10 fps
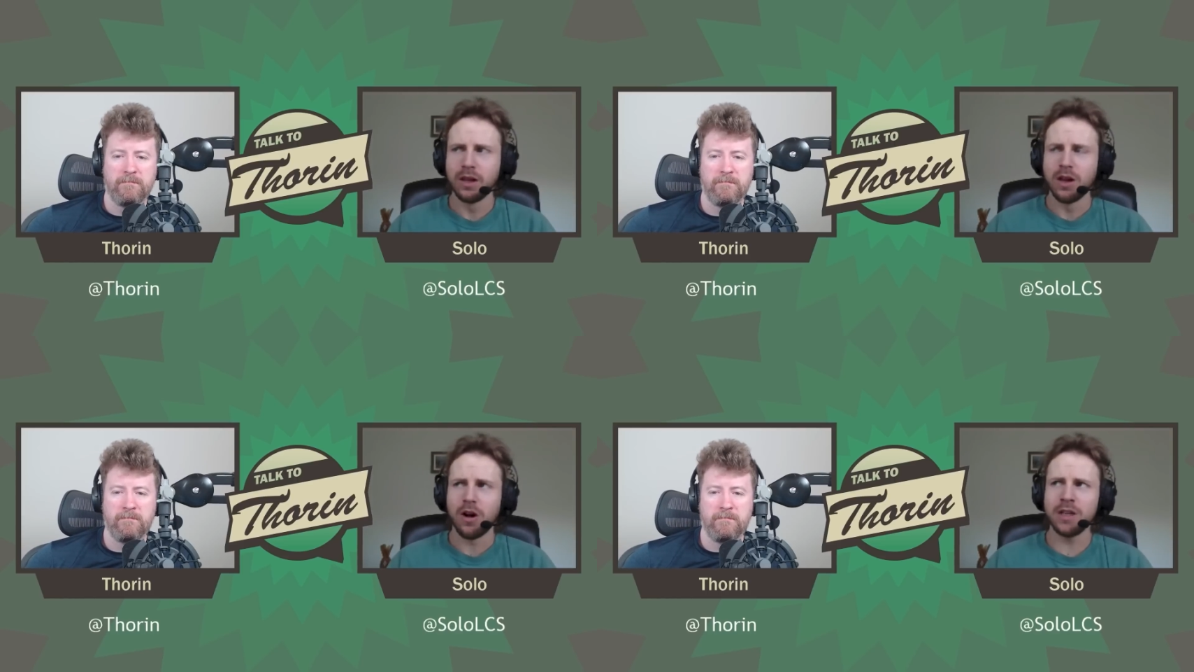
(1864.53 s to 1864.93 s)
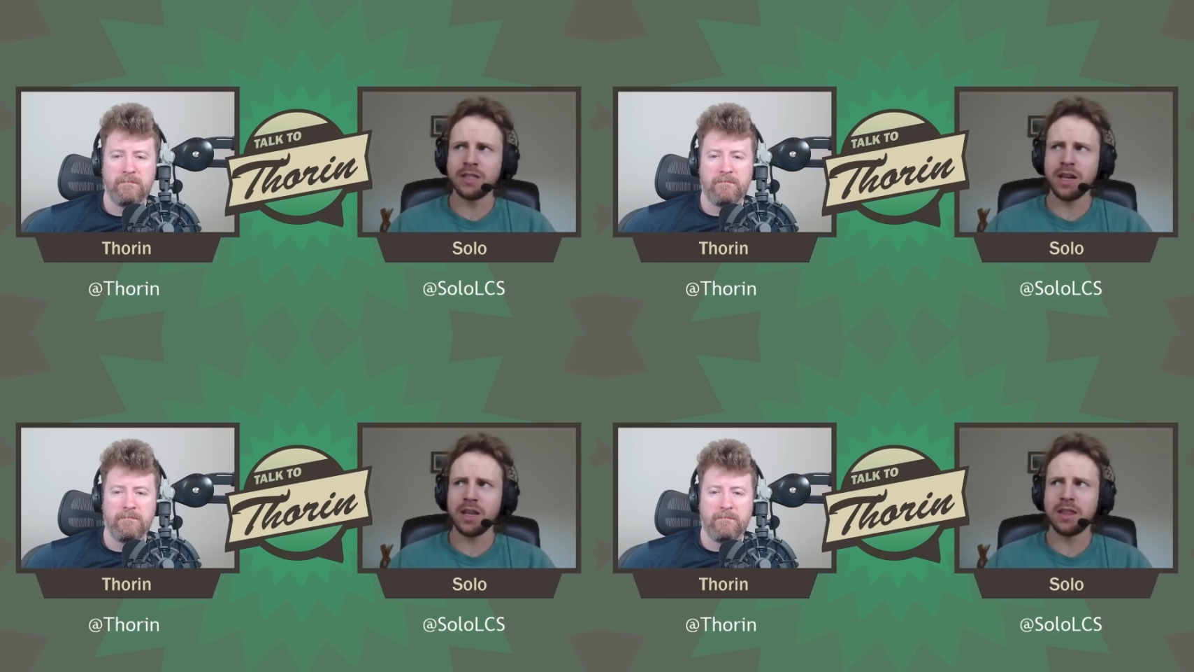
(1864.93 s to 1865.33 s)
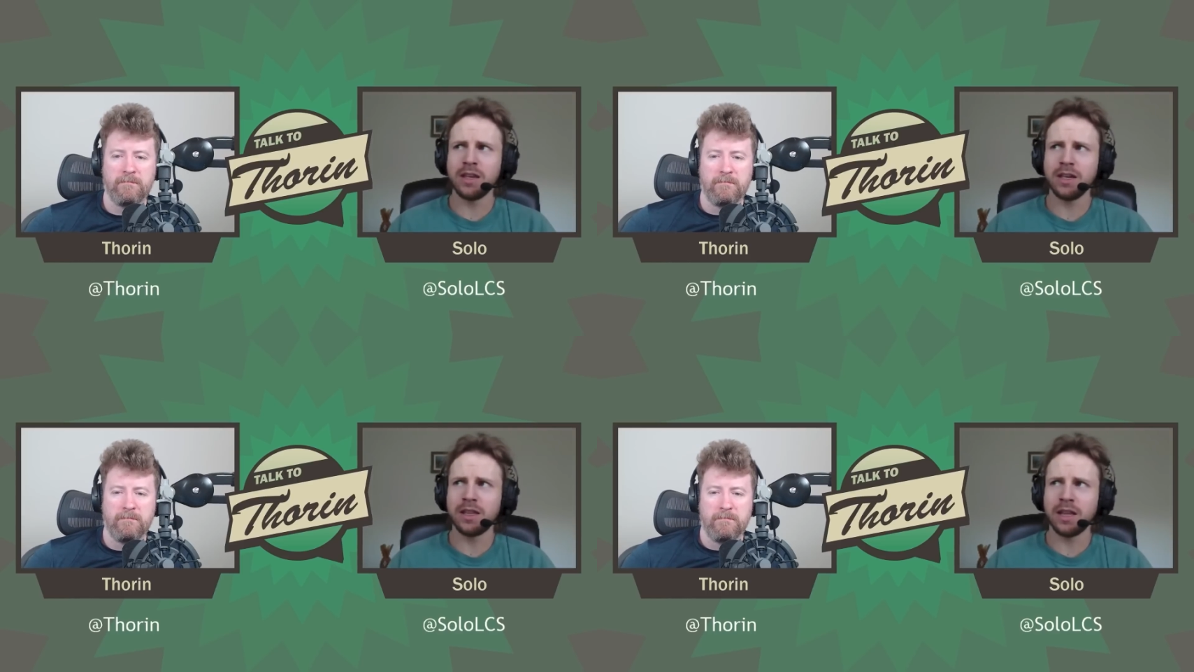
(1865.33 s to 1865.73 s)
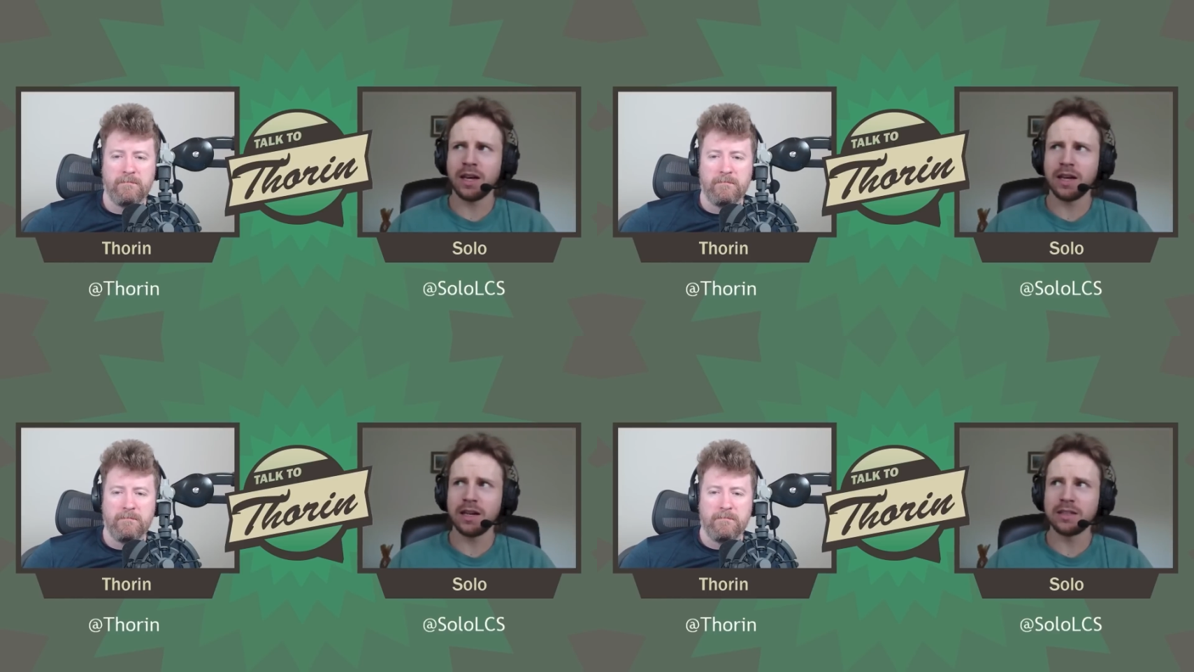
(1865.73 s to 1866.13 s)
Speaker 1: Honestly, I think
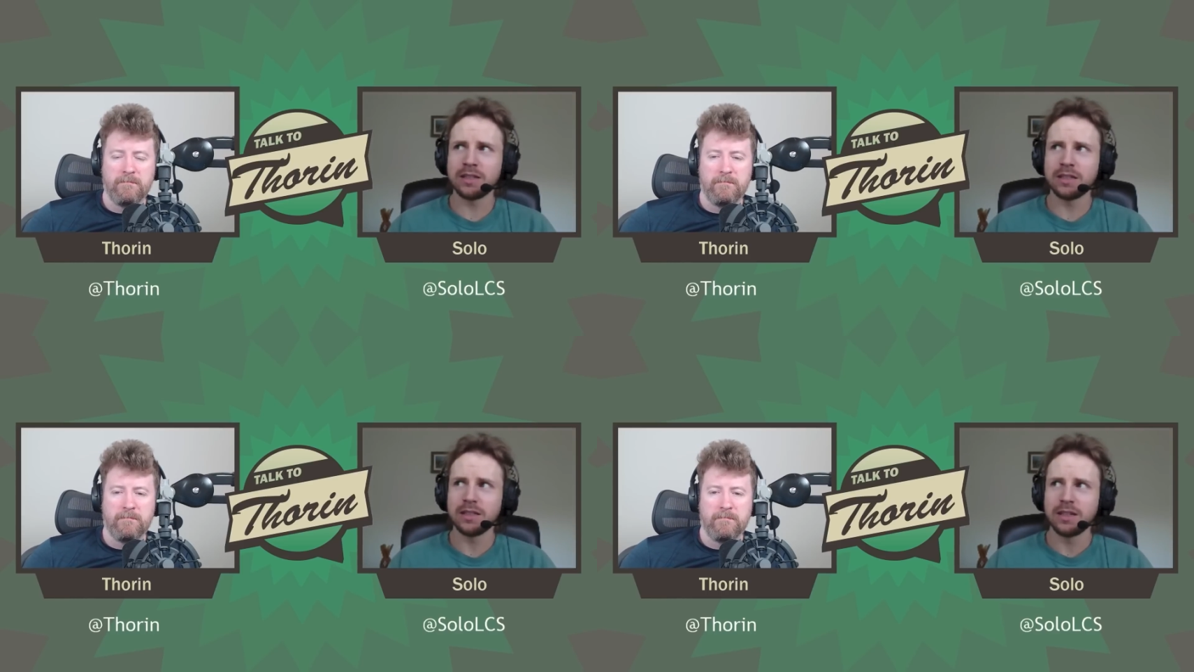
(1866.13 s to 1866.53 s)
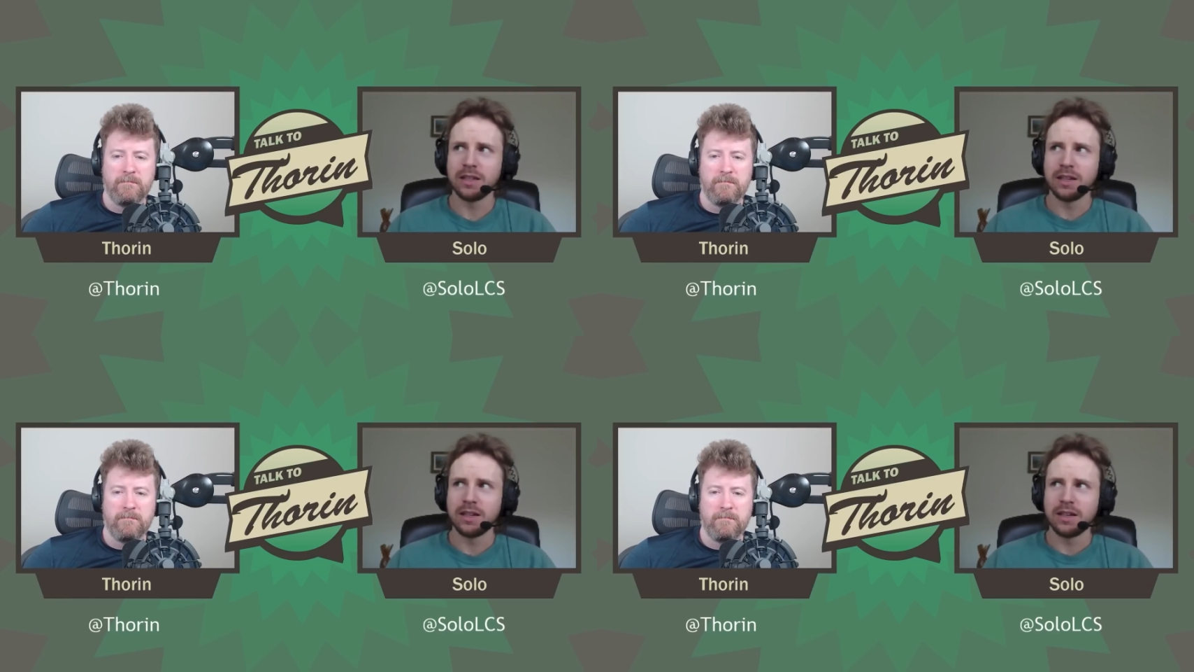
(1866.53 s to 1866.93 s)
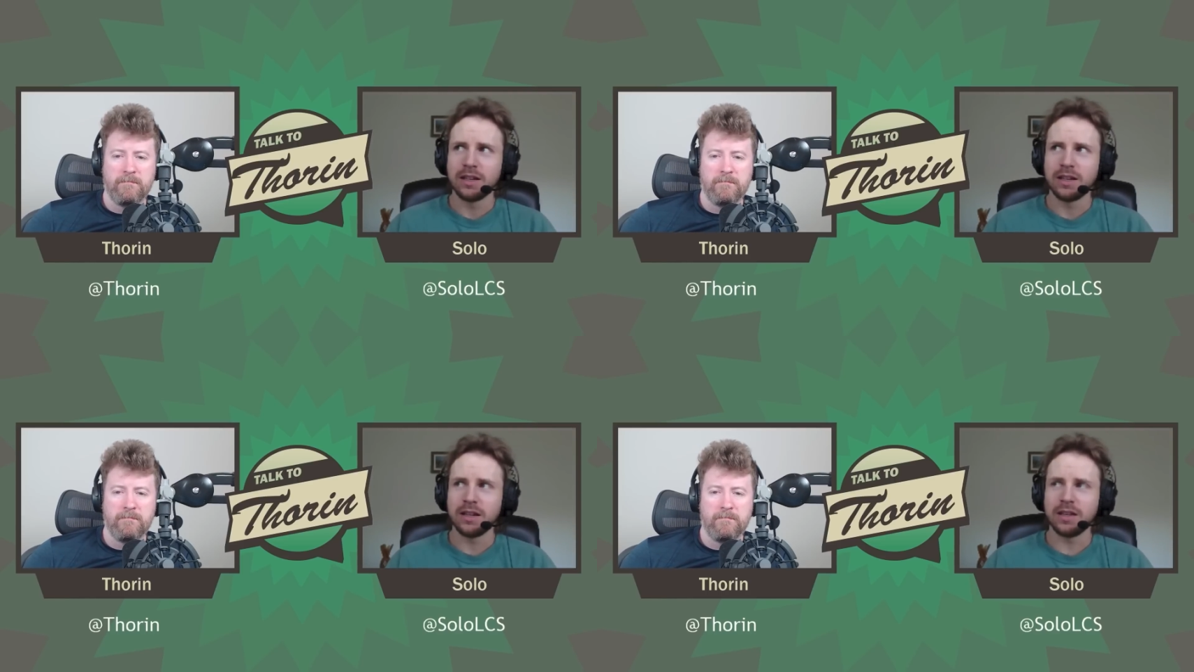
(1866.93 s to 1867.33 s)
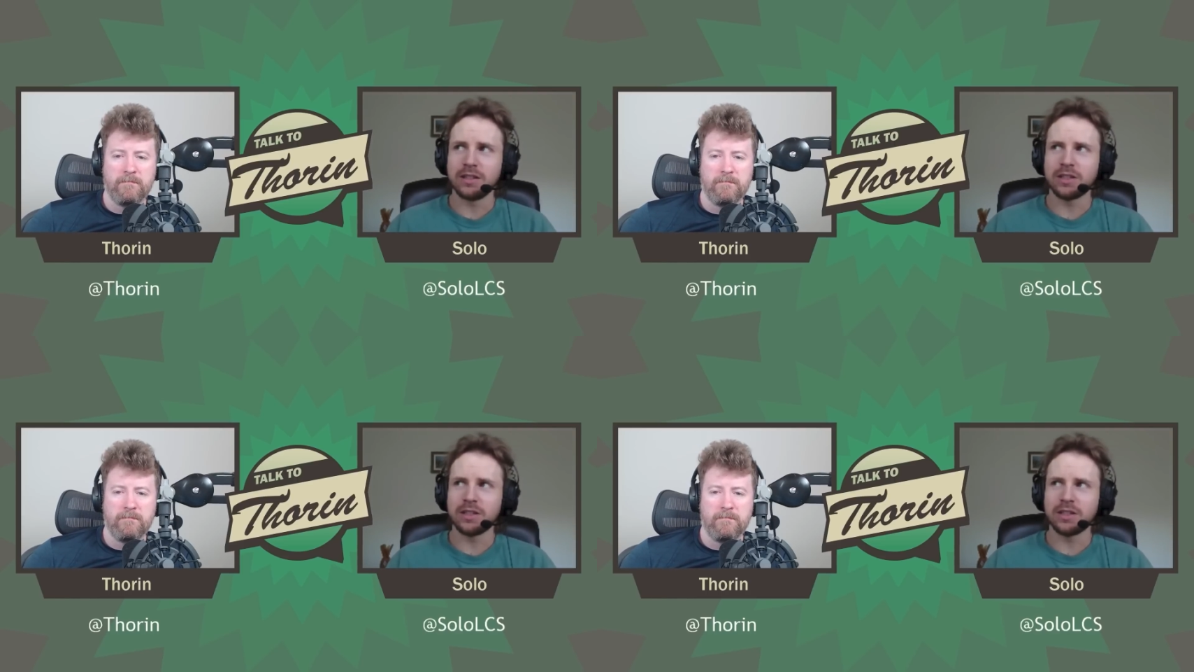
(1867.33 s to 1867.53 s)
that it's